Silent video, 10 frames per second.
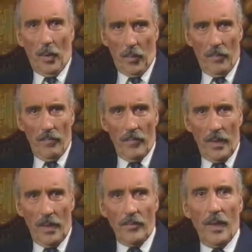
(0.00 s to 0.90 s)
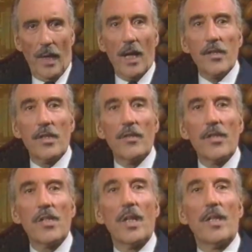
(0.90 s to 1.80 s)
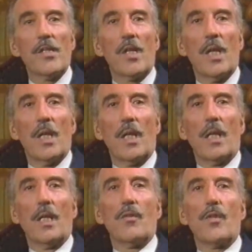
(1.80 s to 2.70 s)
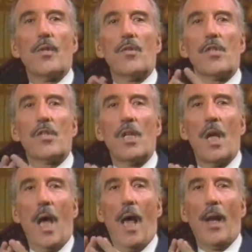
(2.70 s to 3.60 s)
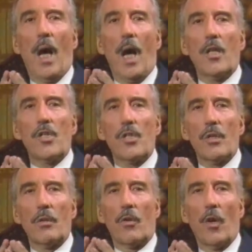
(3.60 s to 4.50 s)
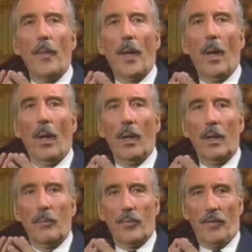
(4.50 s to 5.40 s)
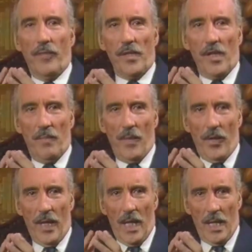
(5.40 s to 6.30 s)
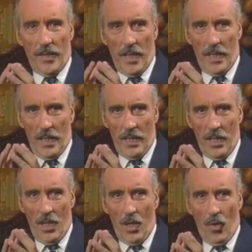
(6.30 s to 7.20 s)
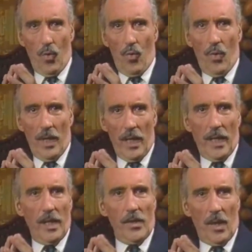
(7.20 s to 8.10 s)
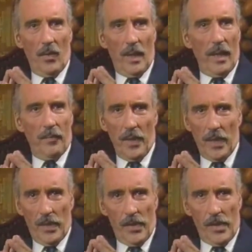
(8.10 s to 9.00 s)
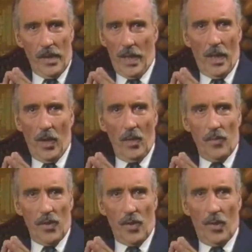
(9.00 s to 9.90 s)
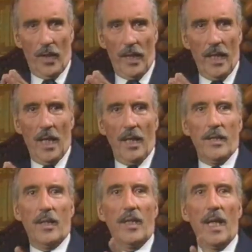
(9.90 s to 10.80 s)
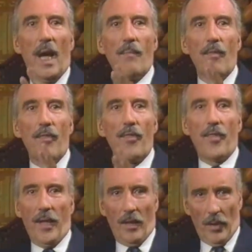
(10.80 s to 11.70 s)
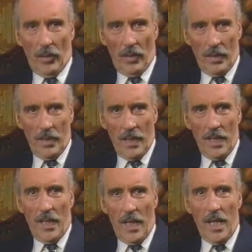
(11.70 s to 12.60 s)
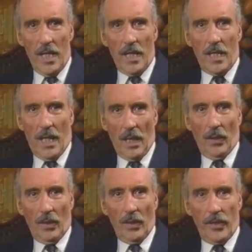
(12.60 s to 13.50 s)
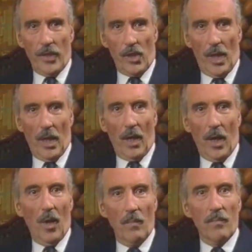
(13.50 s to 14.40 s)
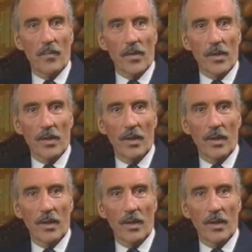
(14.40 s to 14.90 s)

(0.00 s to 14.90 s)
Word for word: problem, the last in the series, he introduced an arch criminal, Professor Moriarty, who, in his only appearance in a Holmes story, did the unthinkable. He killed Sherlock Holmes.